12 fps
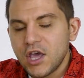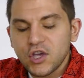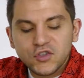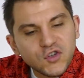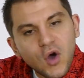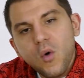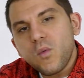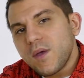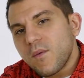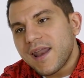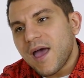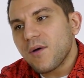So we
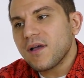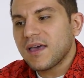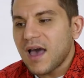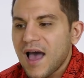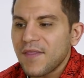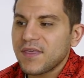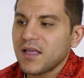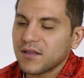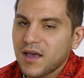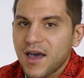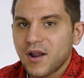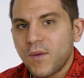went out and got the
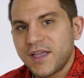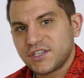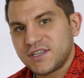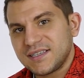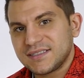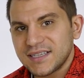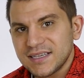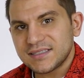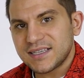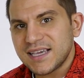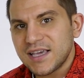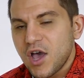Elgato
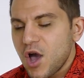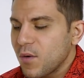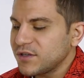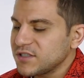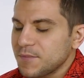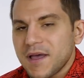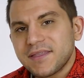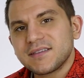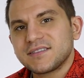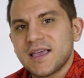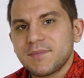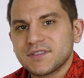HD60, which is about the
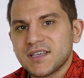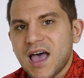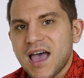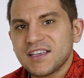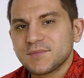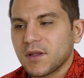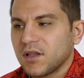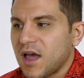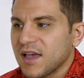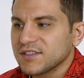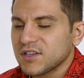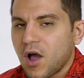same size but
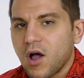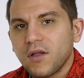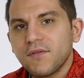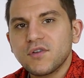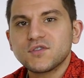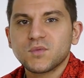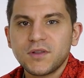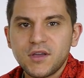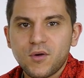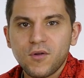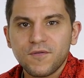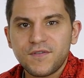lost all of those really
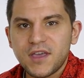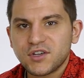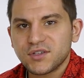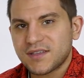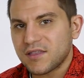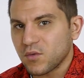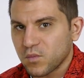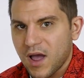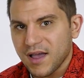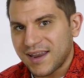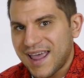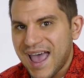cool features that the
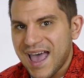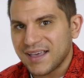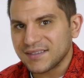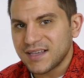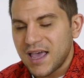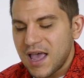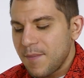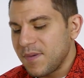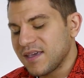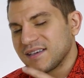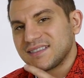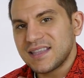Rocket has,
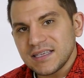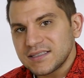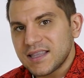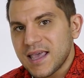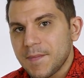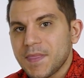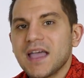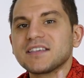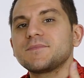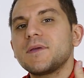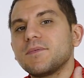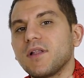because this thing has
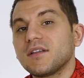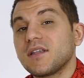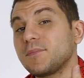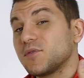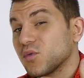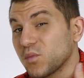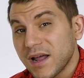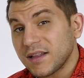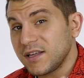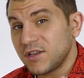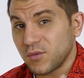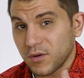to be plugged up
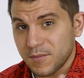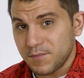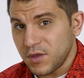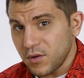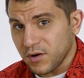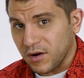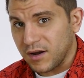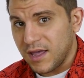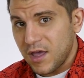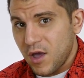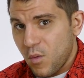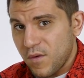directly to a computer,
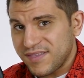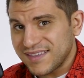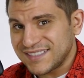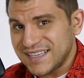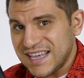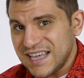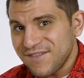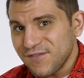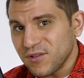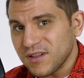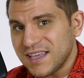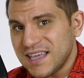with its
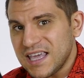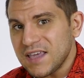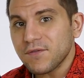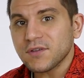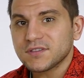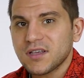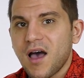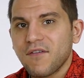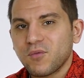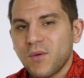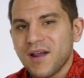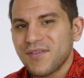evil
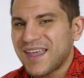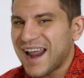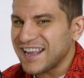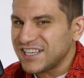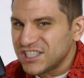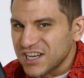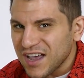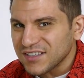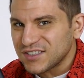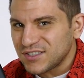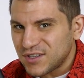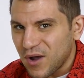software that I
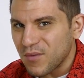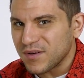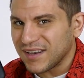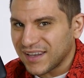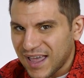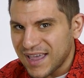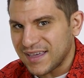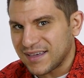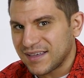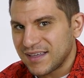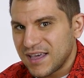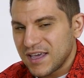just don't like.